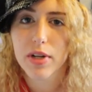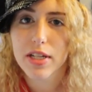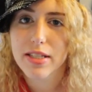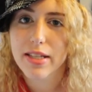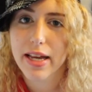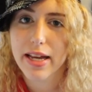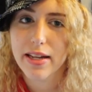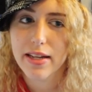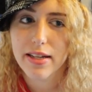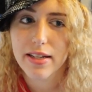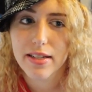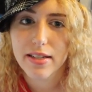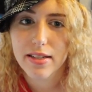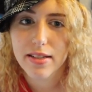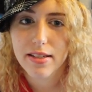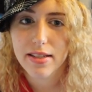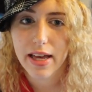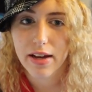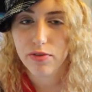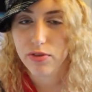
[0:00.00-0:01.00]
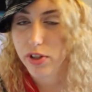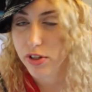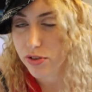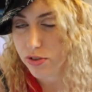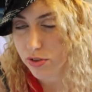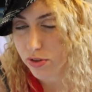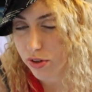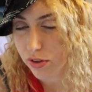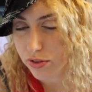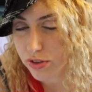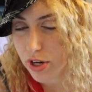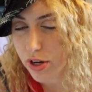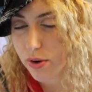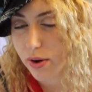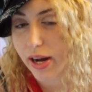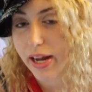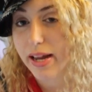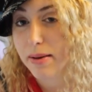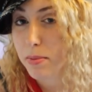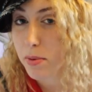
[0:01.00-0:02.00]
I want to say is that for those who don't
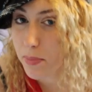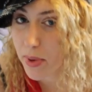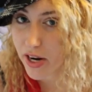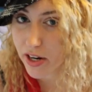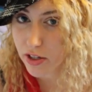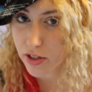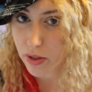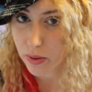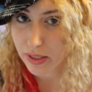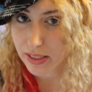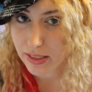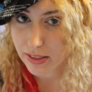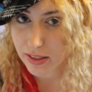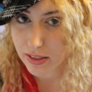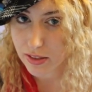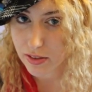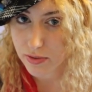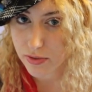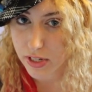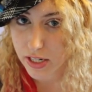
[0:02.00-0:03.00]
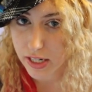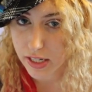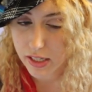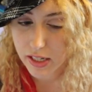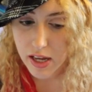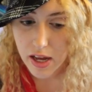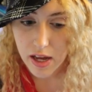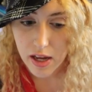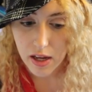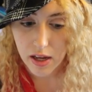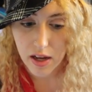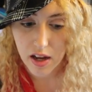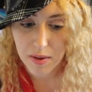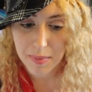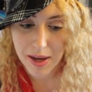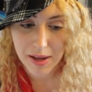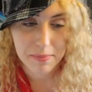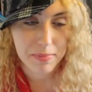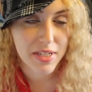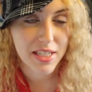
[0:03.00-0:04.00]
know, I am a paranoid schizophrenic.
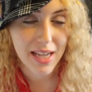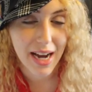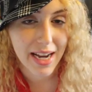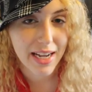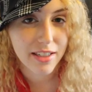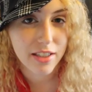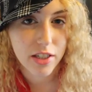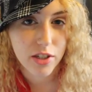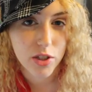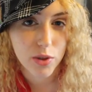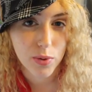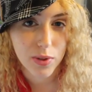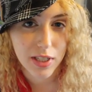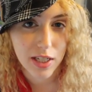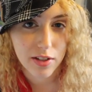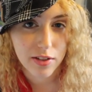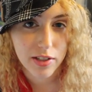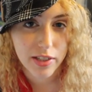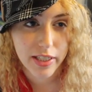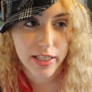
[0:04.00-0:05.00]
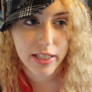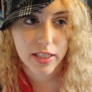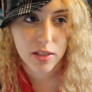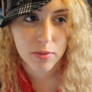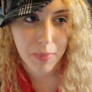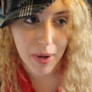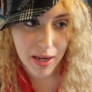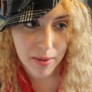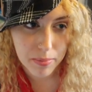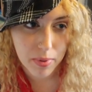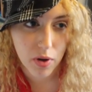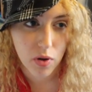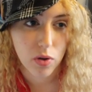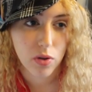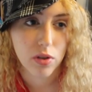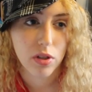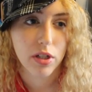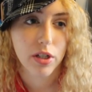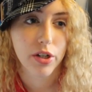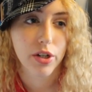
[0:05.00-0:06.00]
I've been diagnosed with other things,
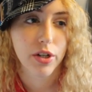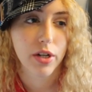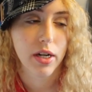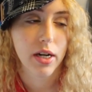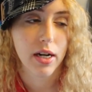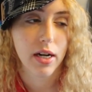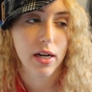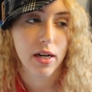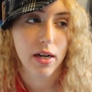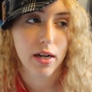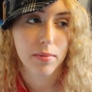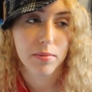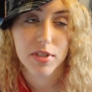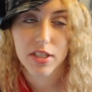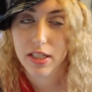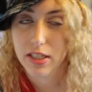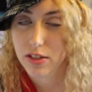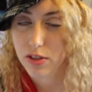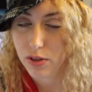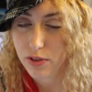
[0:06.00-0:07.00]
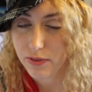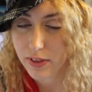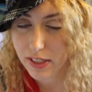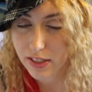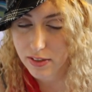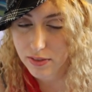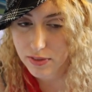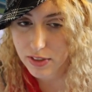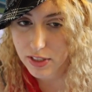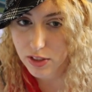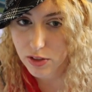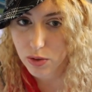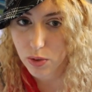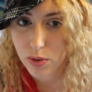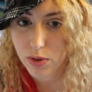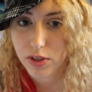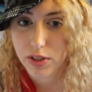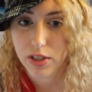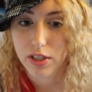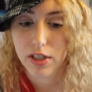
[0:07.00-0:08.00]
bipolar, schizoaffective
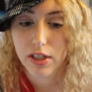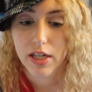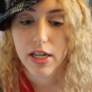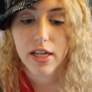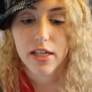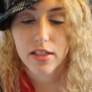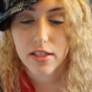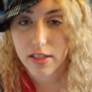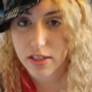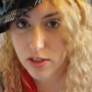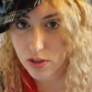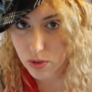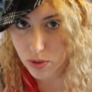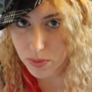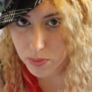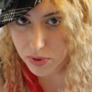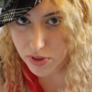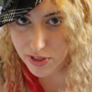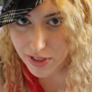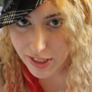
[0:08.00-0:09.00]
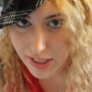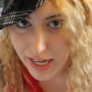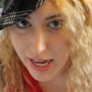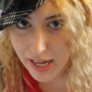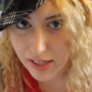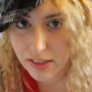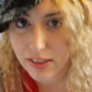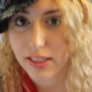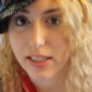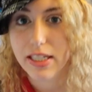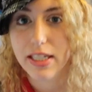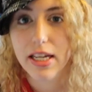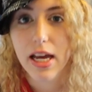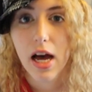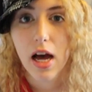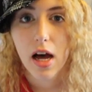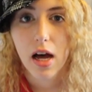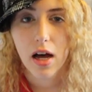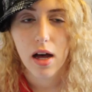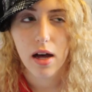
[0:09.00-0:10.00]
disorder, schizoid personality,
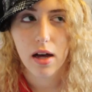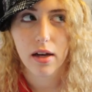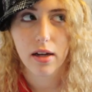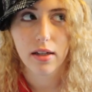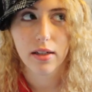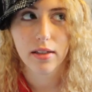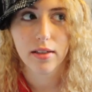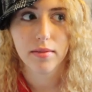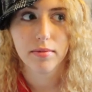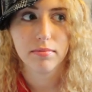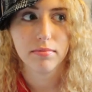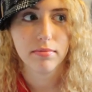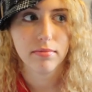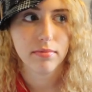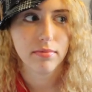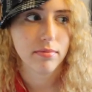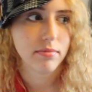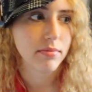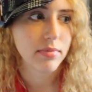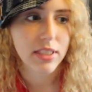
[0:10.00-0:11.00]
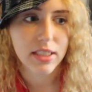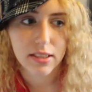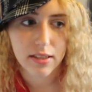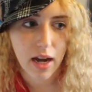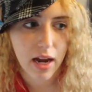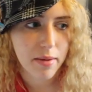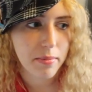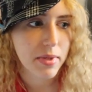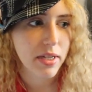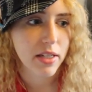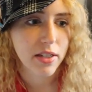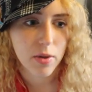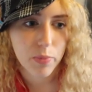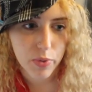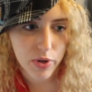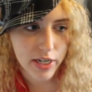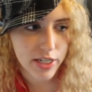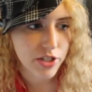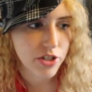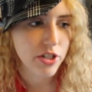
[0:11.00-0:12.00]
dysthymia,
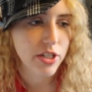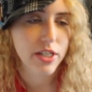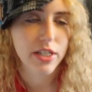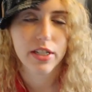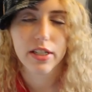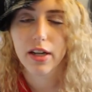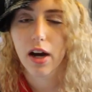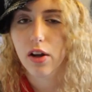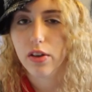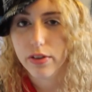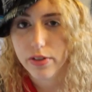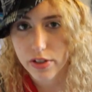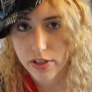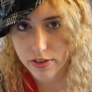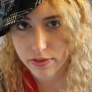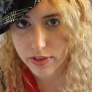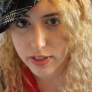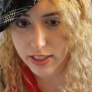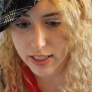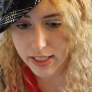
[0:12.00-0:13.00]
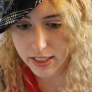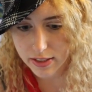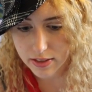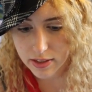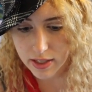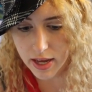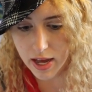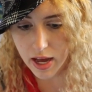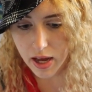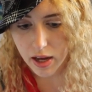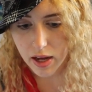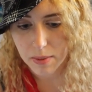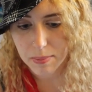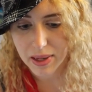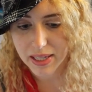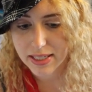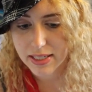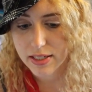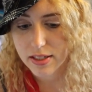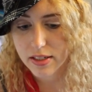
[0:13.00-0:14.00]
depression, all those different things.
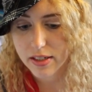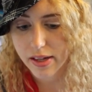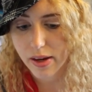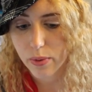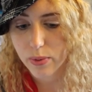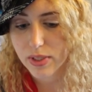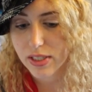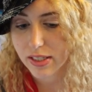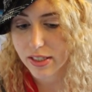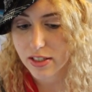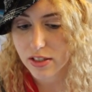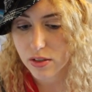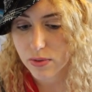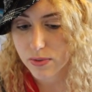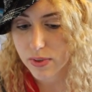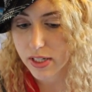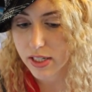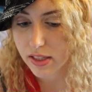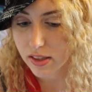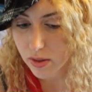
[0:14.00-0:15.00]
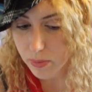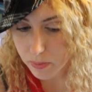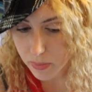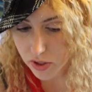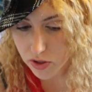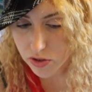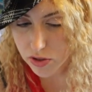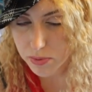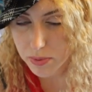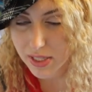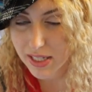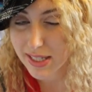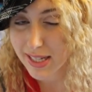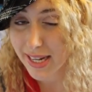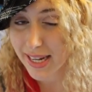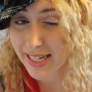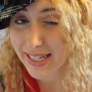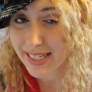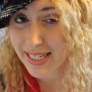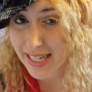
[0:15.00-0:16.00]
I tend to go with schizophrenic the most because
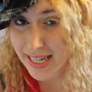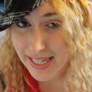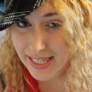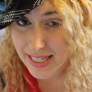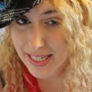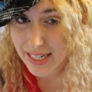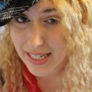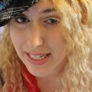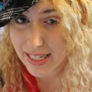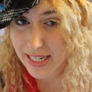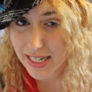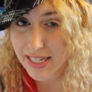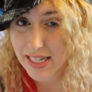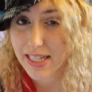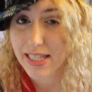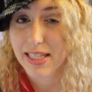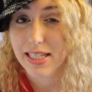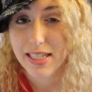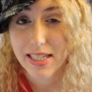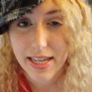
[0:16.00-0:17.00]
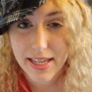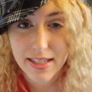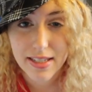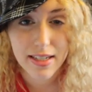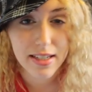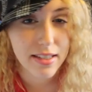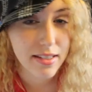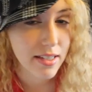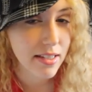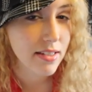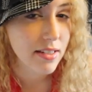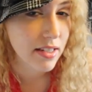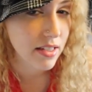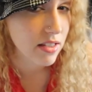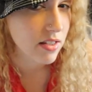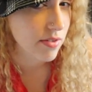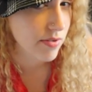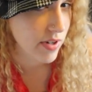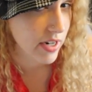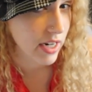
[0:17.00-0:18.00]
I had testing done and the testing said
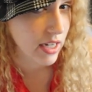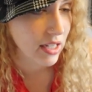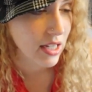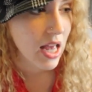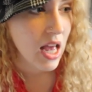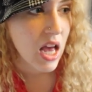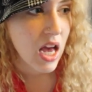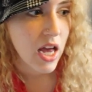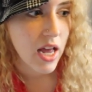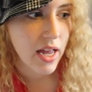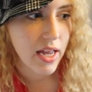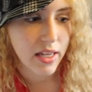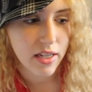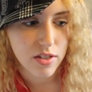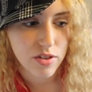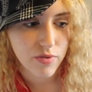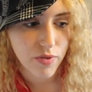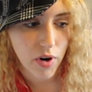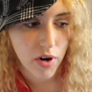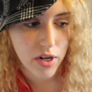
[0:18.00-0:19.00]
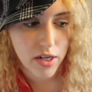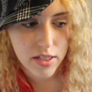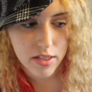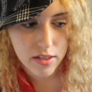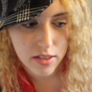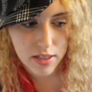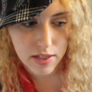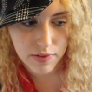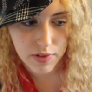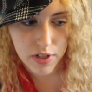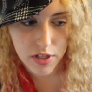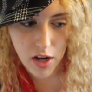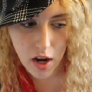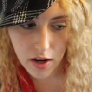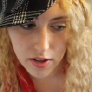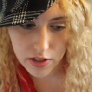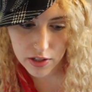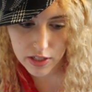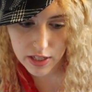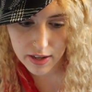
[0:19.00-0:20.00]
schizophrenic. And as far as the different
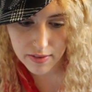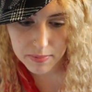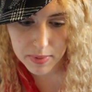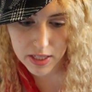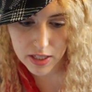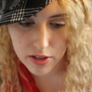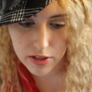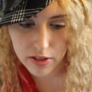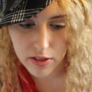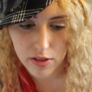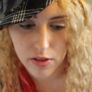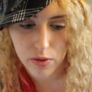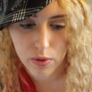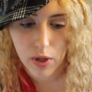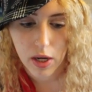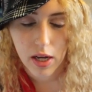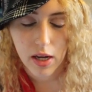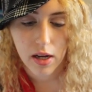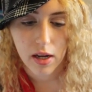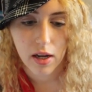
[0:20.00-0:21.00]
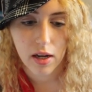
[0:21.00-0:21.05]
doctors I've been to,